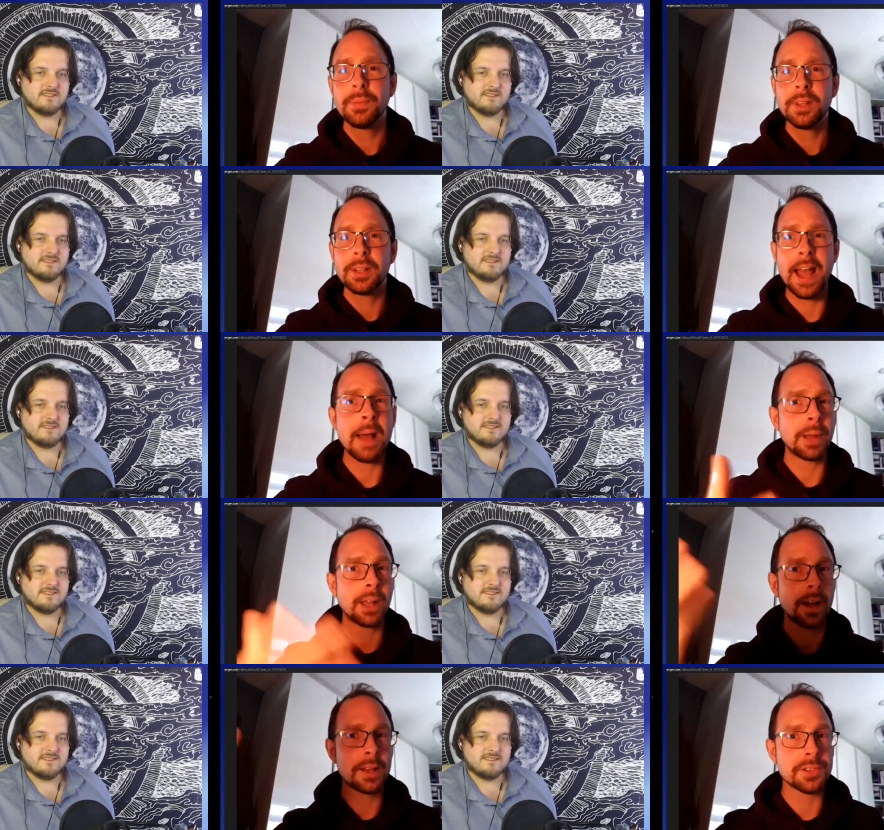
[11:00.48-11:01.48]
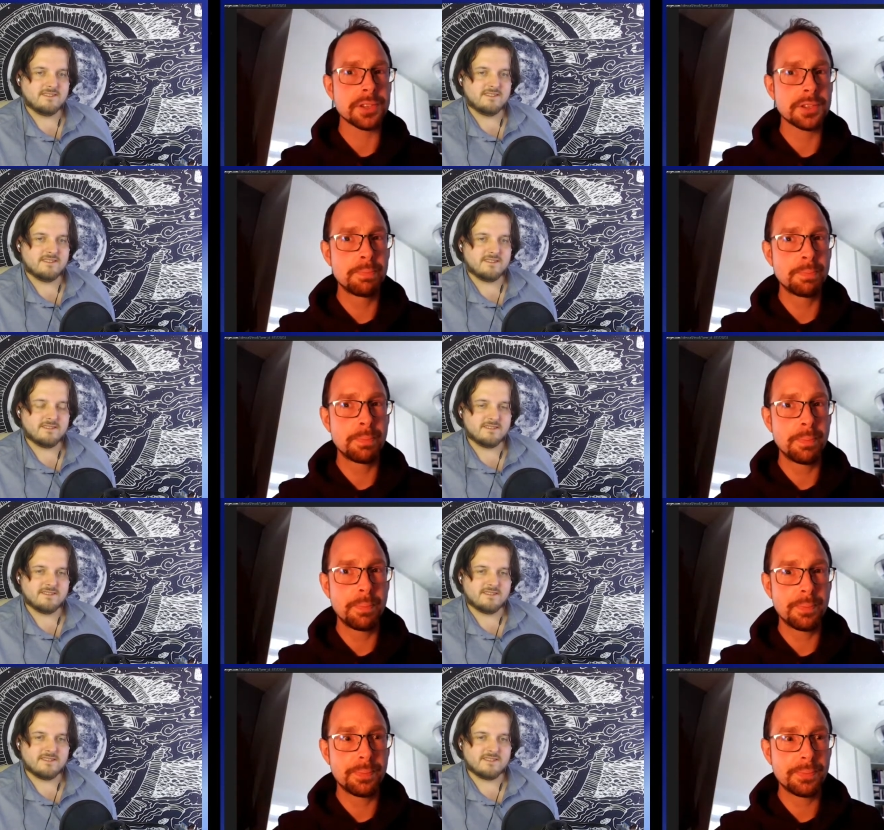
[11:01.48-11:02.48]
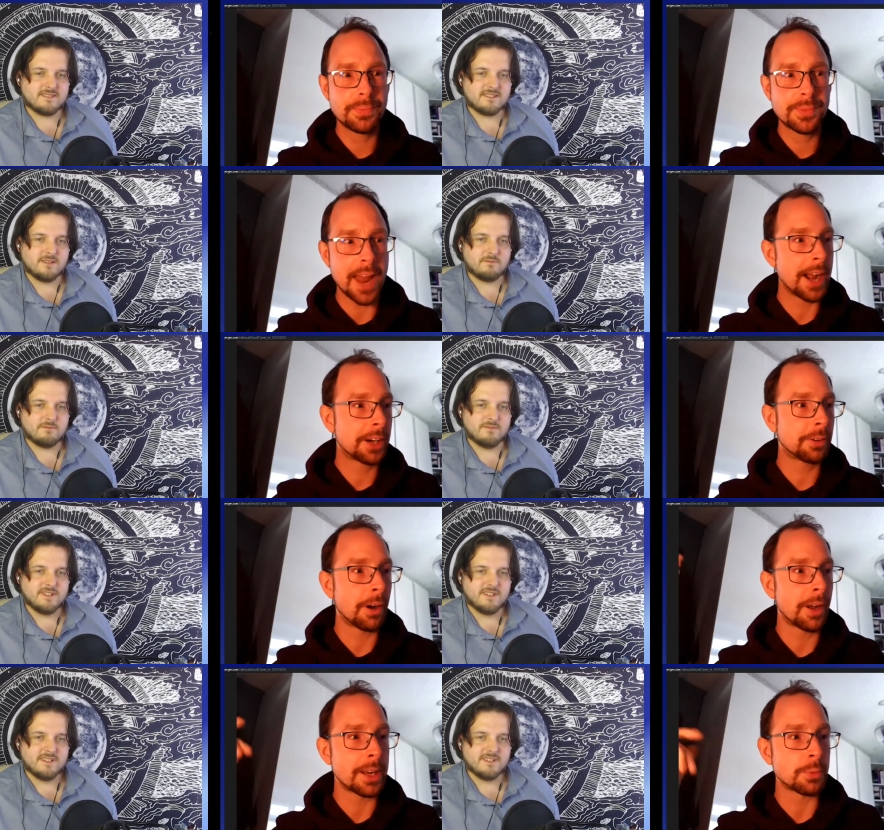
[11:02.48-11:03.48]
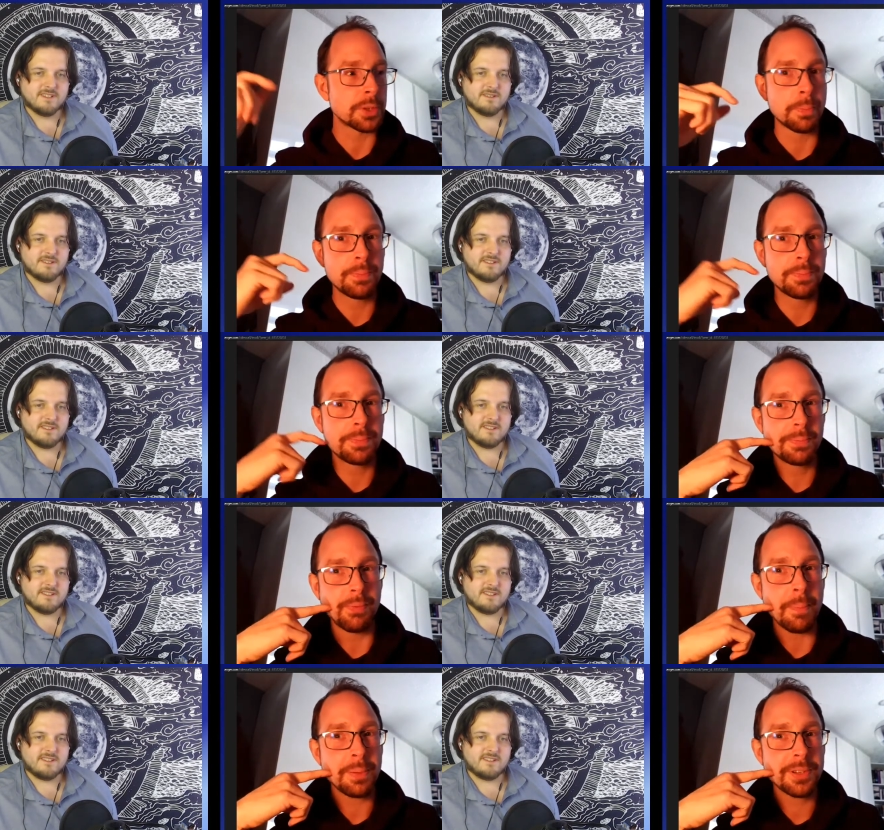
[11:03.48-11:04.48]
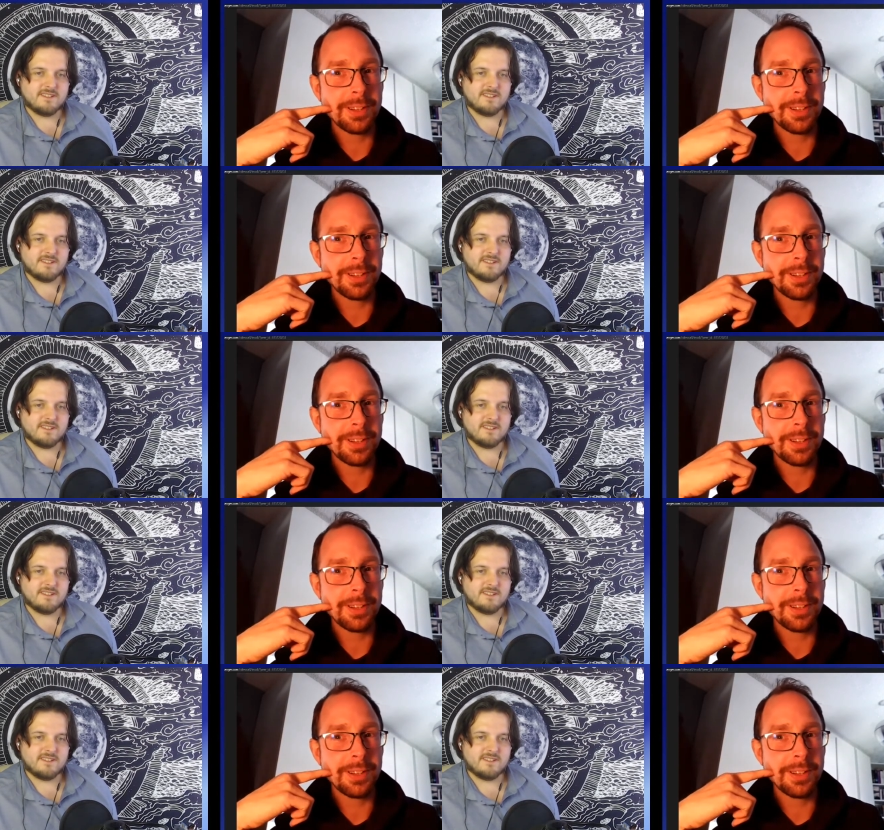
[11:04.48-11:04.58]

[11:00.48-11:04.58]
Speaker 1: yeah. because Dan Aykroyd was ripped,